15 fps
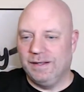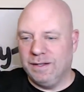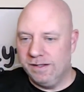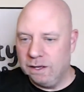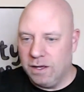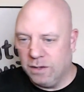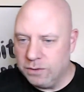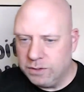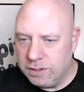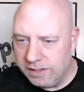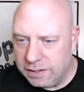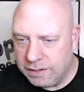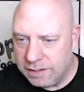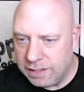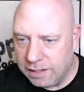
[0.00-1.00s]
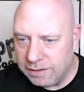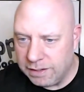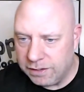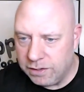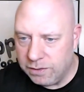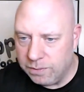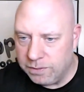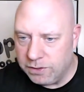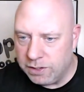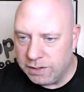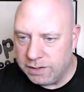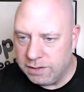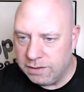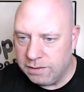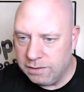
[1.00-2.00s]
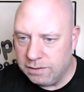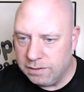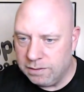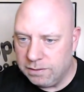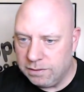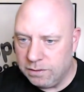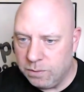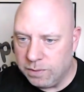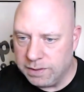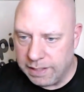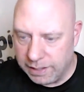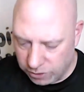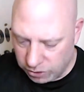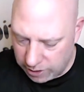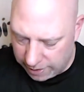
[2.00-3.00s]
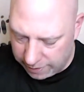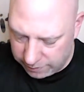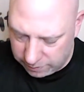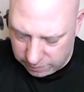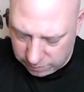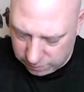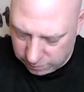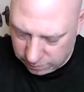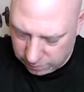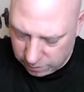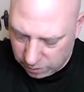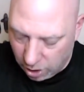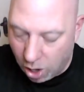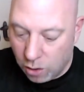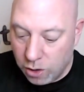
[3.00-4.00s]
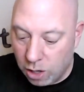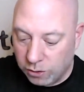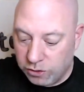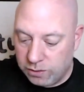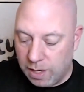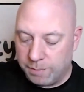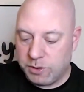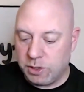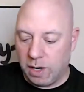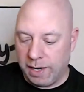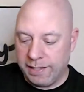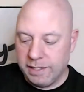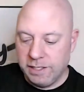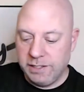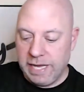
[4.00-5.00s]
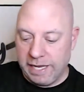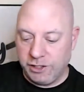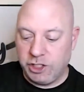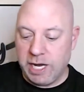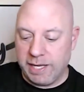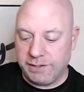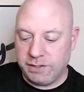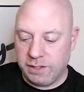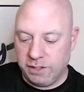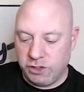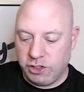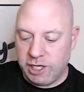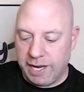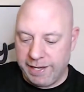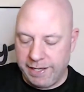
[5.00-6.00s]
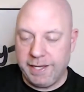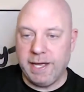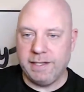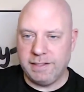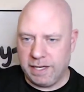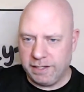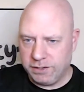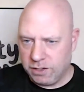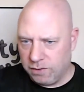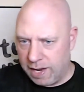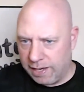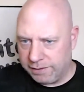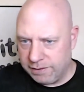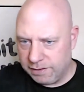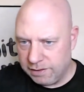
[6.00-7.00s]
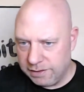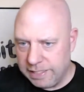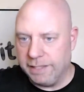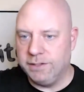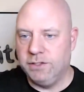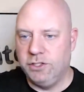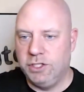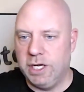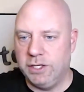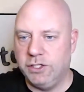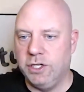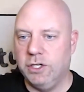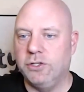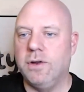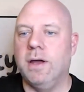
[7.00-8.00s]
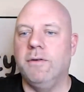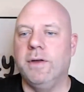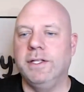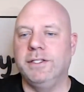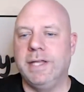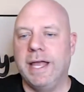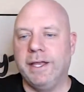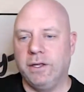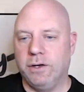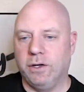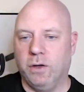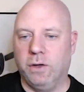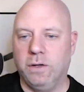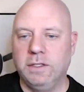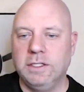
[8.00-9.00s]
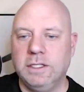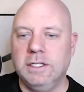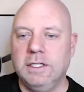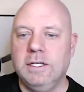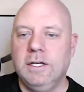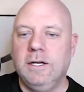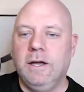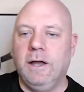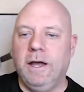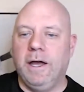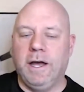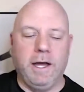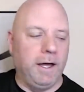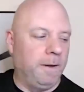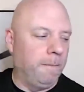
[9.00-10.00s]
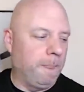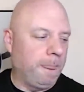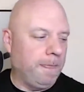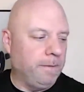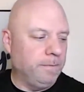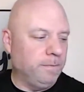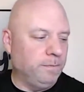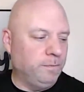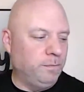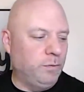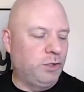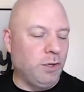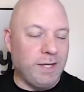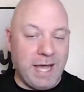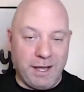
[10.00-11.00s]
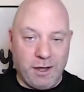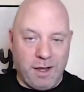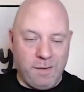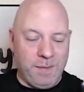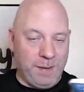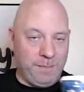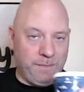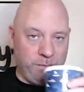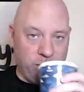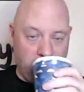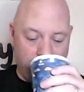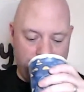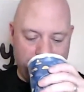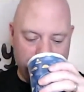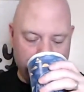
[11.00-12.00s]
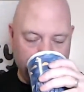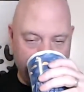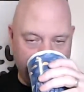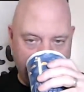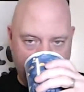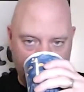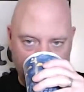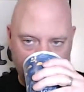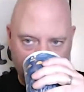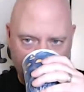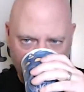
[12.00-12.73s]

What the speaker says: oh, so it sounds like you were saying jest. Oh no, I'm sorry. Yeah, Jess, Jess, correct. Yes, Jess, your travel lead. Thank you, Nicole. Um, so yeah, I got my picture with Belle.